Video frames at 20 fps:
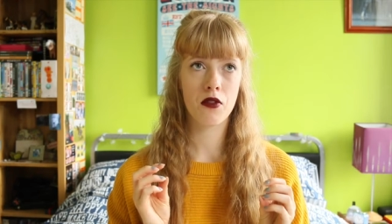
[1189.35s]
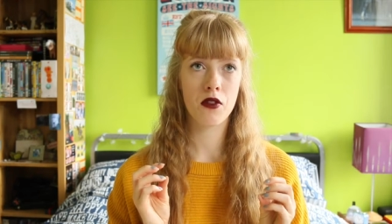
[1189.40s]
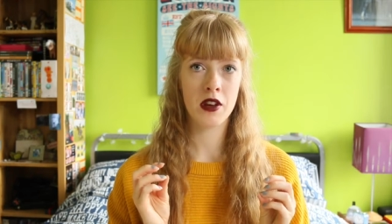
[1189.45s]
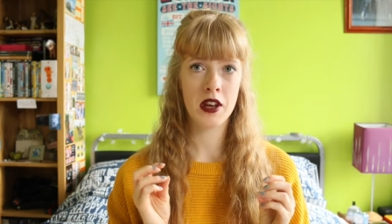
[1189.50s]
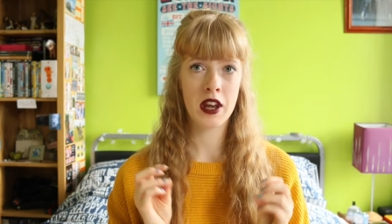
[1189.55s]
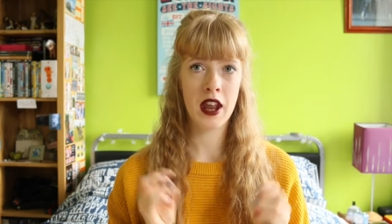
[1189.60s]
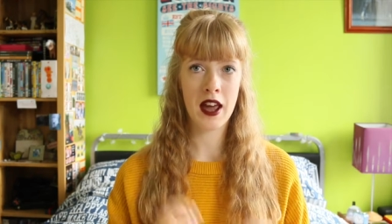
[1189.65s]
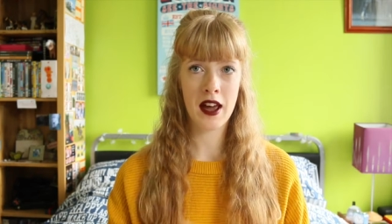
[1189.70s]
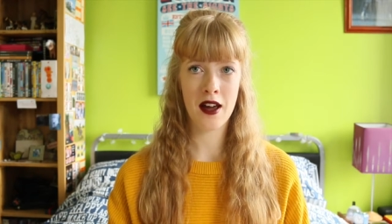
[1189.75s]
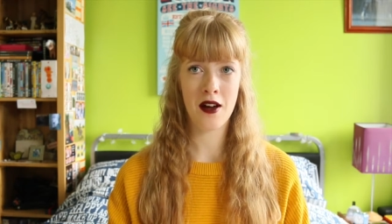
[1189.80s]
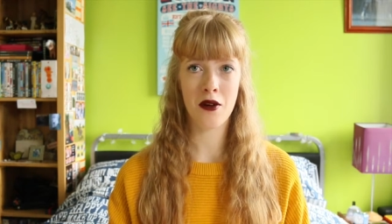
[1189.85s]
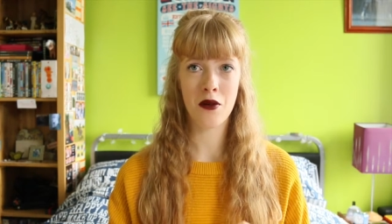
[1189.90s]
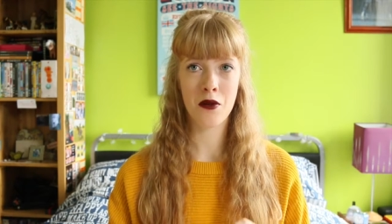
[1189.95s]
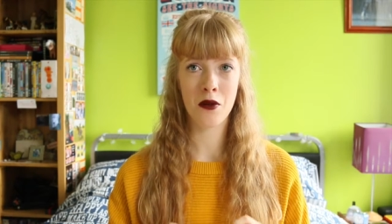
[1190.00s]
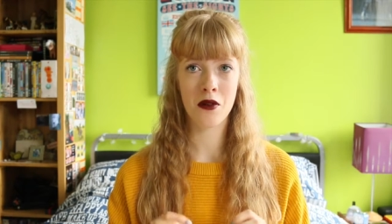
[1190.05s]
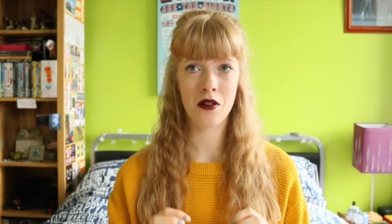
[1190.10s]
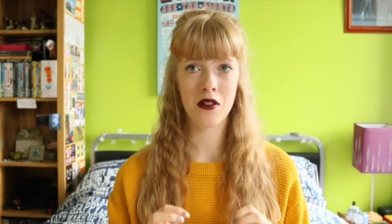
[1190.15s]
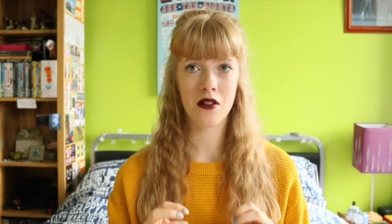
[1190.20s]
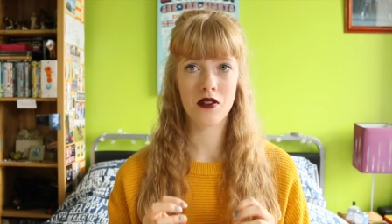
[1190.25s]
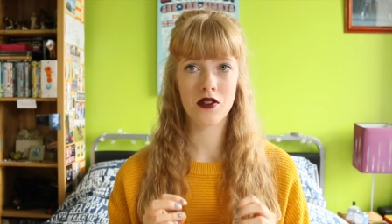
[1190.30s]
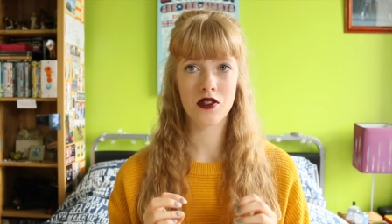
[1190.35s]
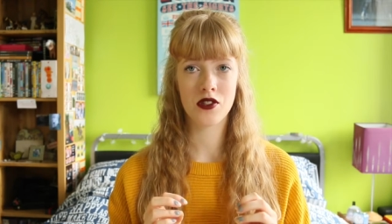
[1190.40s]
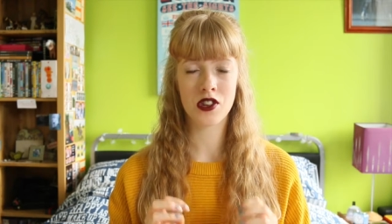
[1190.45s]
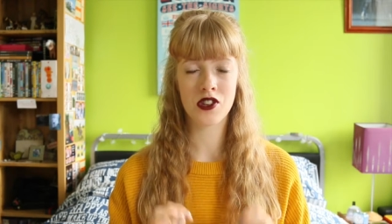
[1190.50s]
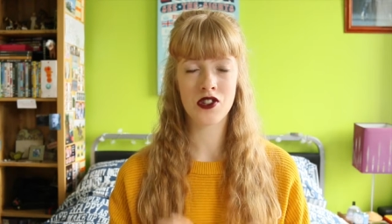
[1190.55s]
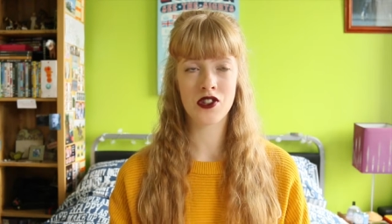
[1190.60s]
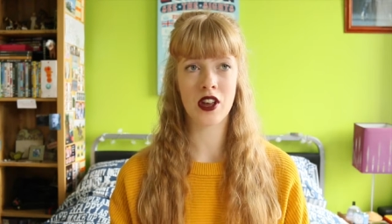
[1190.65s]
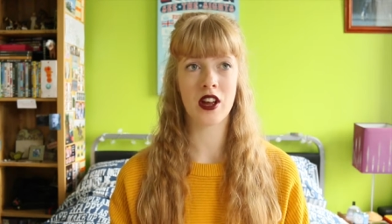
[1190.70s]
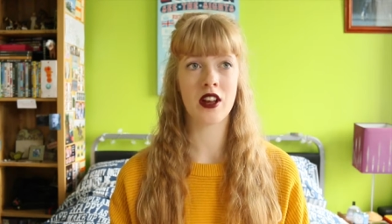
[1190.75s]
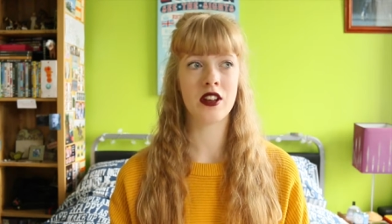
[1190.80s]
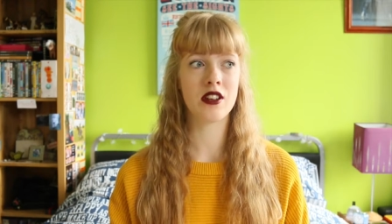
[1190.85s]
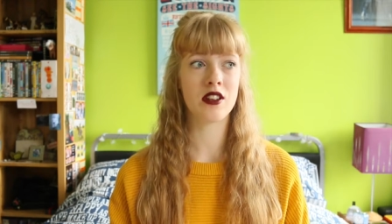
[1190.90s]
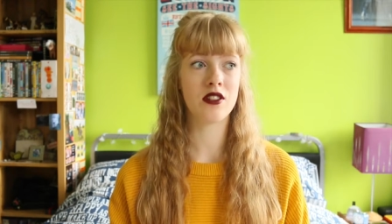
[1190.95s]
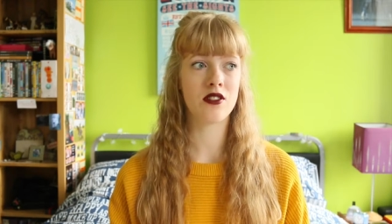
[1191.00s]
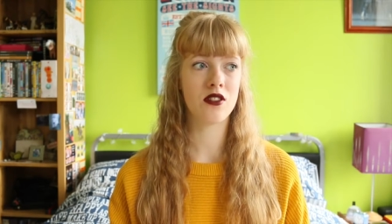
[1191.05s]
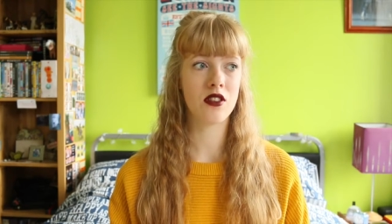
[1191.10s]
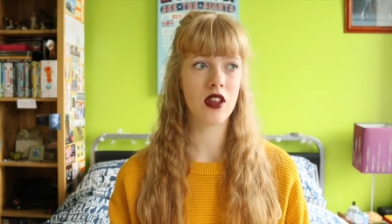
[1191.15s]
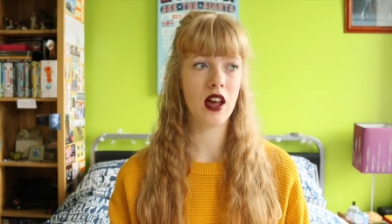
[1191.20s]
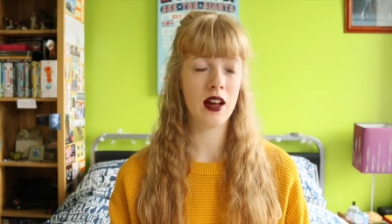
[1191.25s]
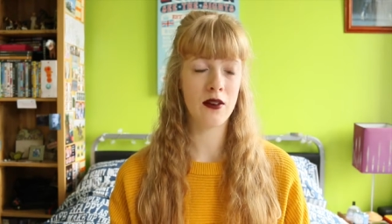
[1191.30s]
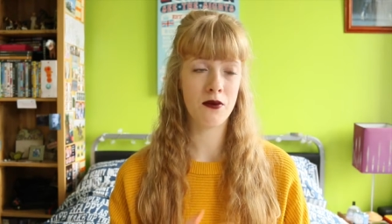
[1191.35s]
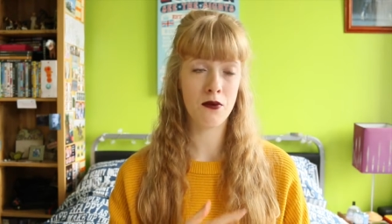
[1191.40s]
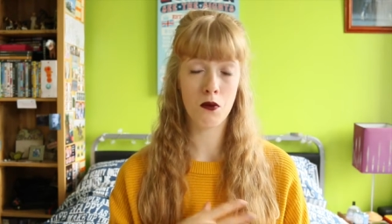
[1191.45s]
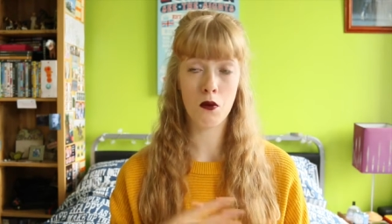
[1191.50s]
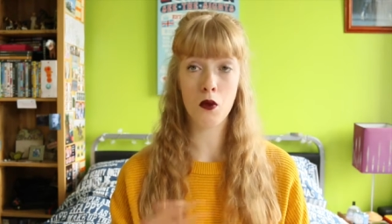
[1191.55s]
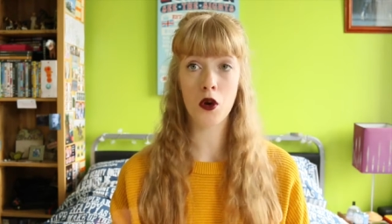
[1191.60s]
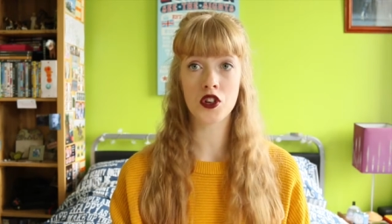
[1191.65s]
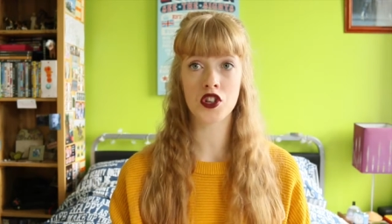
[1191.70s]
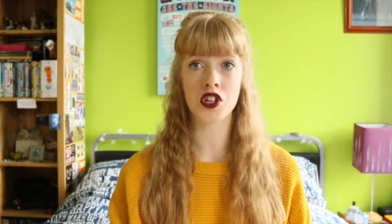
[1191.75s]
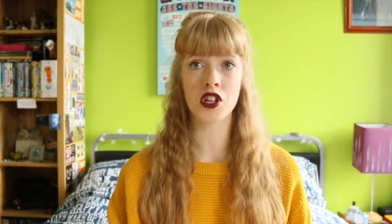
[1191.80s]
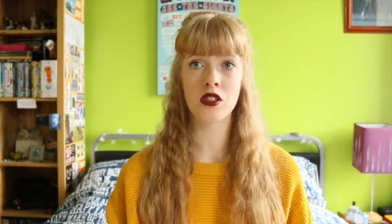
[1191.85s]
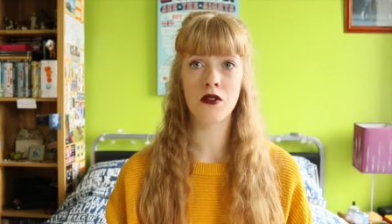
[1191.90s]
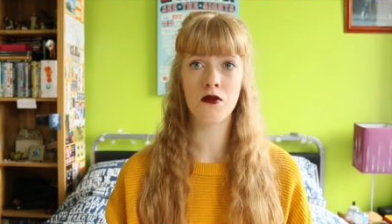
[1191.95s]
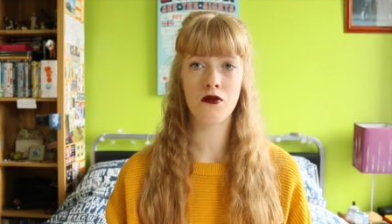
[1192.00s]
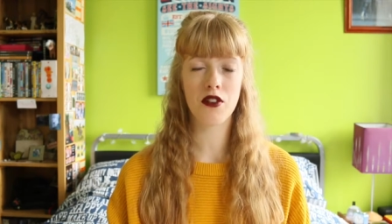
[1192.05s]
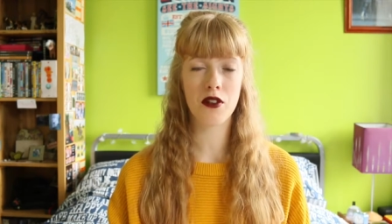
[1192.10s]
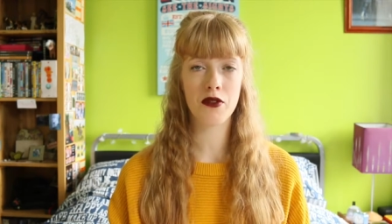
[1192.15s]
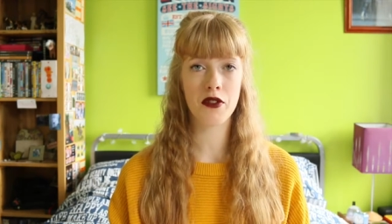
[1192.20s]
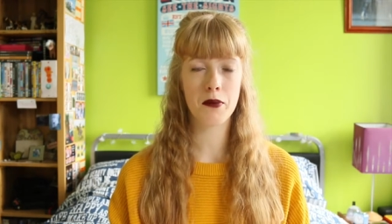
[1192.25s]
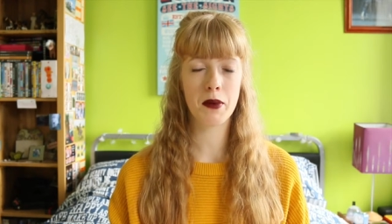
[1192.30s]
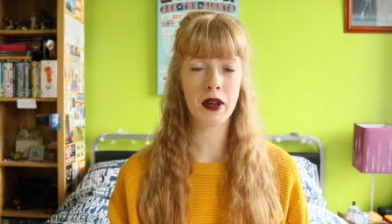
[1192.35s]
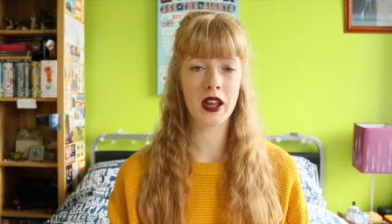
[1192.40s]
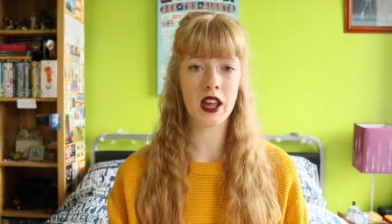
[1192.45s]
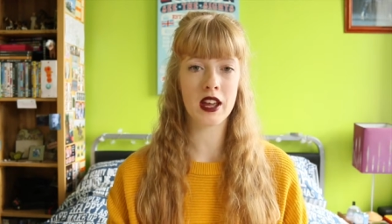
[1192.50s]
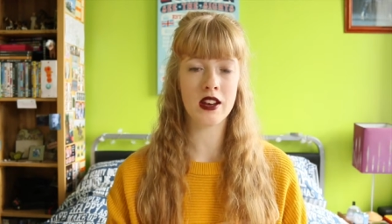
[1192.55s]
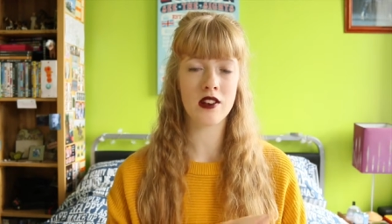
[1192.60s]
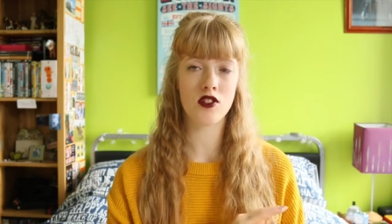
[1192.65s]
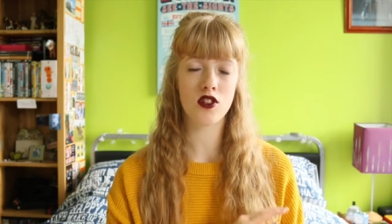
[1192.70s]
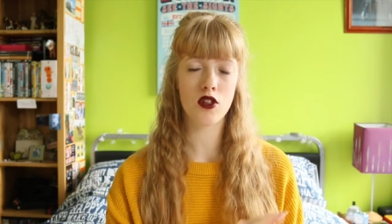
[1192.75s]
now decided I'm watching them from the beginning.